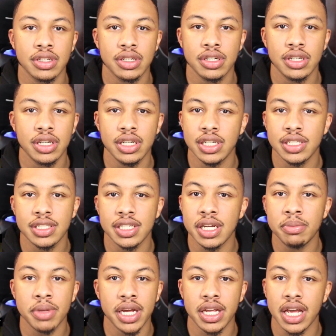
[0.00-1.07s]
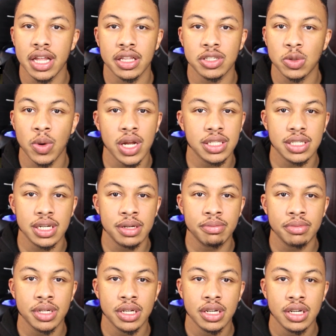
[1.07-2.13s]
You didn't seem like you had the SWAT team.
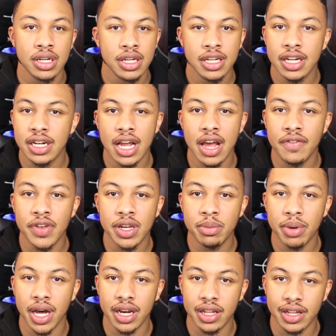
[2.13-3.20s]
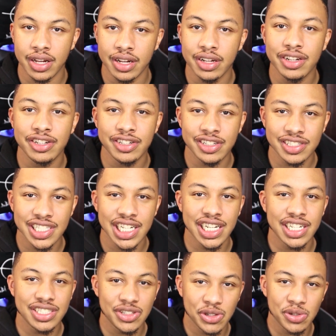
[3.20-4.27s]
You didn't have anybody there. You know what I'm
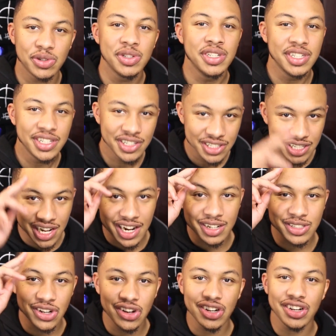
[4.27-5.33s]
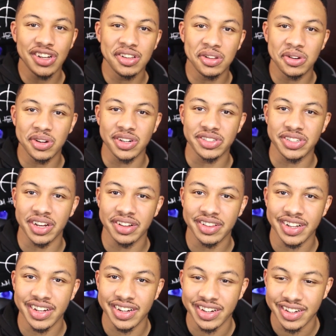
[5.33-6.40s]
saying? So shout out to all the good lawyers out
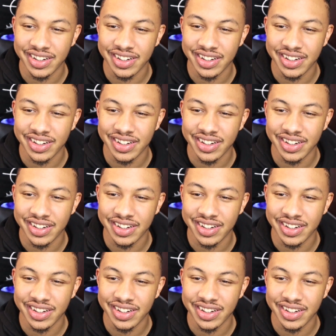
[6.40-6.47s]
there.